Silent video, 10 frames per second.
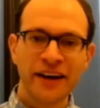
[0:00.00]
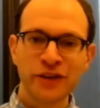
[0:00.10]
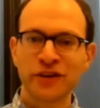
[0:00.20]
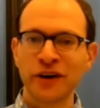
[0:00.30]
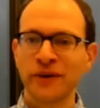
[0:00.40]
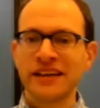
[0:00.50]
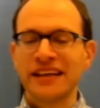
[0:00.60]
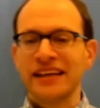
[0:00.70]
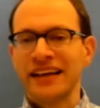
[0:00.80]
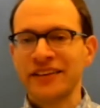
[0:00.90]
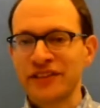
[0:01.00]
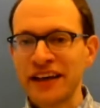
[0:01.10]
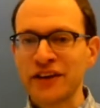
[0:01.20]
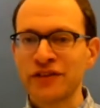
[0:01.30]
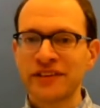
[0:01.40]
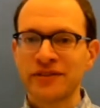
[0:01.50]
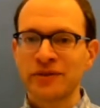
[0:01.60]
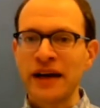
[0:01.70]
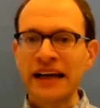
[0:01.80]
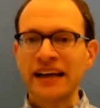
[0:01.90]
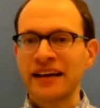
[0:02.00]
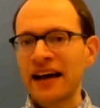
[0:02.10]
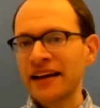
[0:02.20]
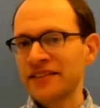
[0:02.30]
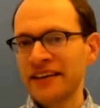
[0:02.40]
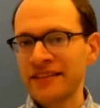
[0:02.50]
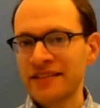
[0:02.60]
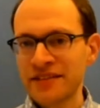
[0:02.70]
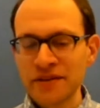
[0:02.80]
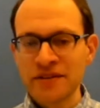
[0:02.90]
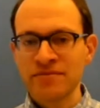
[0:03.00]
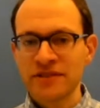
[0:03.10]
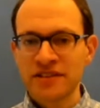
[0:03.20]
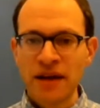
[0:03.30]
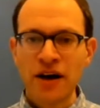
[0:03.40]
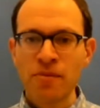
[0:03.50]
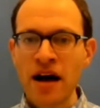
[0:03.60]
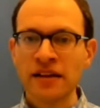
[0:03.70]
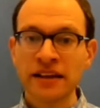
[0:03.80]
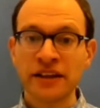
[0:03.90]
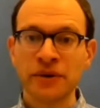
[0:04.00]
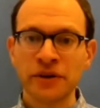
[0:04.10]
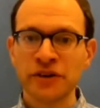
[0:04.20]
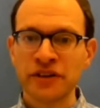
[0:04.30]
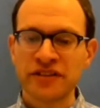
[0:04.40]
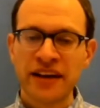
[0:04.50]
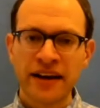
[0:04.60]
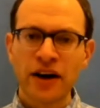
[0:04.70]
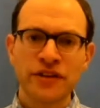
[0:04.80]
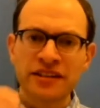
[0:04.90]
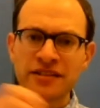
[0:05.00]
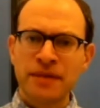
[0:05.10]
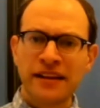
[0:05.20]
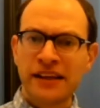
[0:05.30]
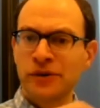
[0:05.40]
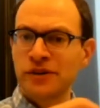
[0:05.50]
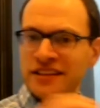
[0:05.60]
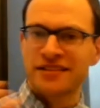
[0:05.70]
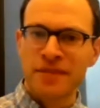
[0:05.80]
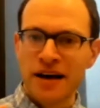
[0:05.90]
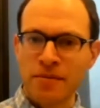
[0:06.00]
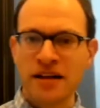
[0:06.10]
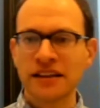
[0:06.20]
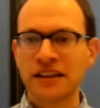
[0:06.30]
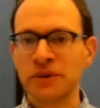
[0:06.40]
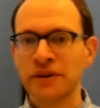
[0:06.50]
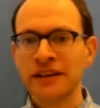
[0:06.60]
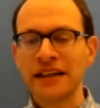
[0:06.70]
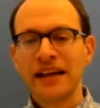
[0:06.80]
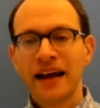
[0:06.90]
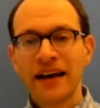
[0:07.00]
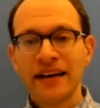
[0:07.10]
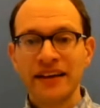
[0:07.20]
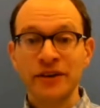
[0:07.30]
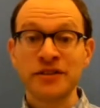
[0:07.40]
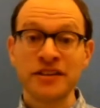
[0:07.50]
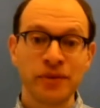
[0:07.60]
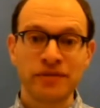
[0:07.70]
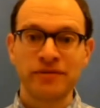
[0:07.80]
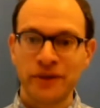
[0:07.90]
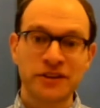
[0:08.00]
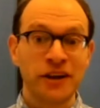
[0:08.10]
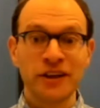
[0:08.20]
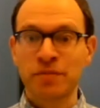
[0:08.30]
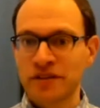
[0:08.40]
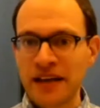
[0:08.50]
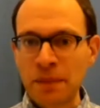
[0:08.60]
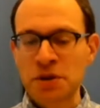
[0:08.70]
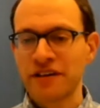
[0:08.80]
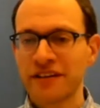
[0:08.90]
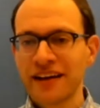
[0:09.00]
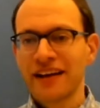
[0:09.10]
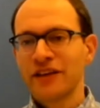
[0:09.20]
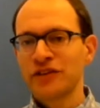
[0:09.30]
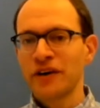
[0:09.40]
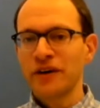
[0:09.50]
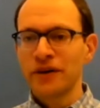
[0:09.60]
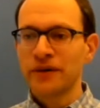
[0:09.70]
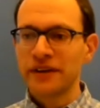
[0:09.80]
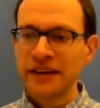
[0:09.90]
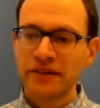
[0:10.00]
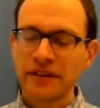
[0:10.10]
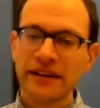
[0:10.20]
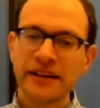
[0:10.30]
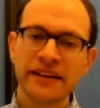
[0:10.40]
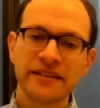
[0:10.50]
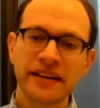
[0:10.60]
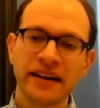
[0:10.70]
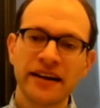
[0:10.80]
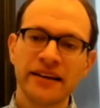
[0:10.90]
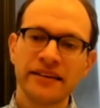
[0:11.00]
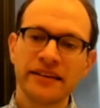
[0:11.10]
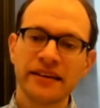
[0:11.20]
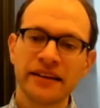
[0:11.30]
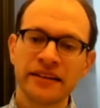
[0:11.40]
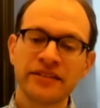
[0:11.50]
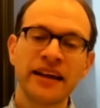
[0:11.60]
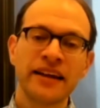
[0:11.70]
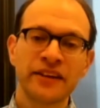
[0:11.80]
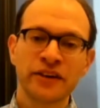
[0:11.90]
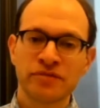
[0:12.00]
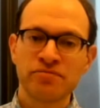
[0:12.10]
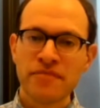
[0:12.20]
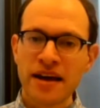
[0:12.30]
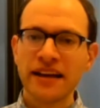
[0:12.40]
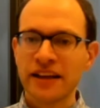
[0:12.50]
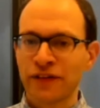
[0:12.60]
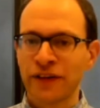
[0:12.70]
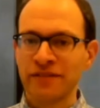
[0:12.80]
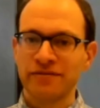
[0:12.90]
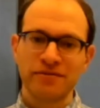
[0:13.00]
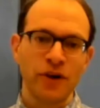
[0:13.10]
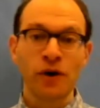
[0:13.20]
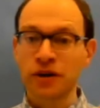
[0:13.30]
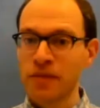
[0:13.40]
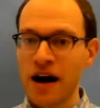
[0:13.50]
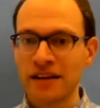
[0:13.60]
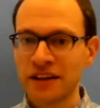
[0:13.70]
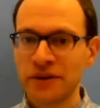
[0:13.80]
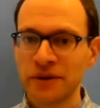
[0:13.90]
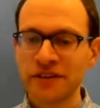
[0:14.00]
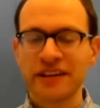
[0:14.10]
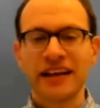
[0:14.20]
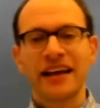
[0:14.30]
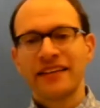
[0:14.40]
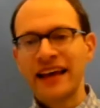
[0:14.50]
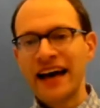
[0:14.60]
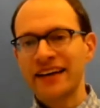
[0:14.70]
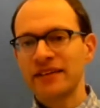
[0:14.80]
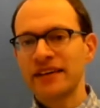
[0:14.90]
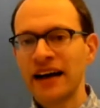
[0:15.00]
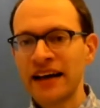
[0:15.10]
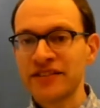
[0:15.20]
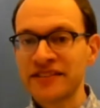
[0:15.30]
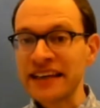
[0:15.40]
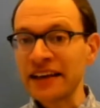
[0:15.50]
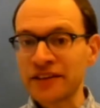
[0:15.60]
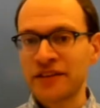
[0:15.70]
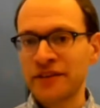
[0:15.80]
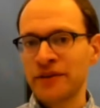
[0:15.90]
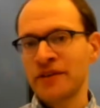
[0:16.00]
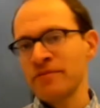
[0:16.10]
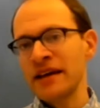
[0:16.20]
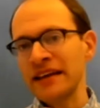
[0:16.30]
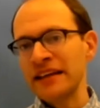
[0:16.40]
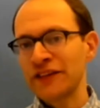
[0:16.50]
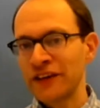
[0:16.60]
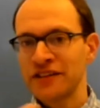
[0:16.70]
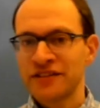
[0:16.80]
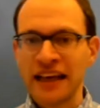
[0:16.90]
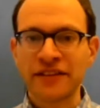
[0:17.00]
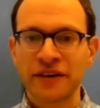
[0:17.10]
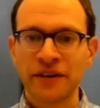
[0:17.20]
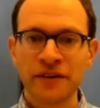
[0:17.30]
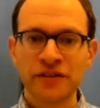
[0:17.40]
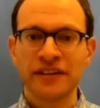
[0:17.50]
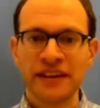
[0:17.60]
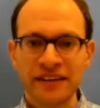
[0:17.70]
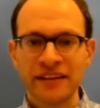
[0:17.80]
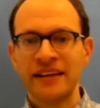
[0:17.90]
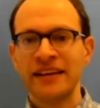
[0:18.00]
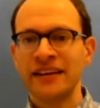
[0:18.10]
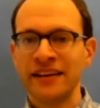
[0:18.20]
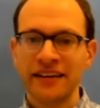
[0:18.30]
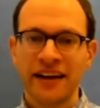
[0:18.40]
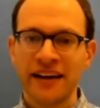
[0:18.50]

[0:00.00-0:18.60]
So instead of recognizing certain smell molecules and saying, "Oh, this smell equals this smell molecule," it uses what's called perception. So it's that there's many different odor molecules that stick to the many different sensors in the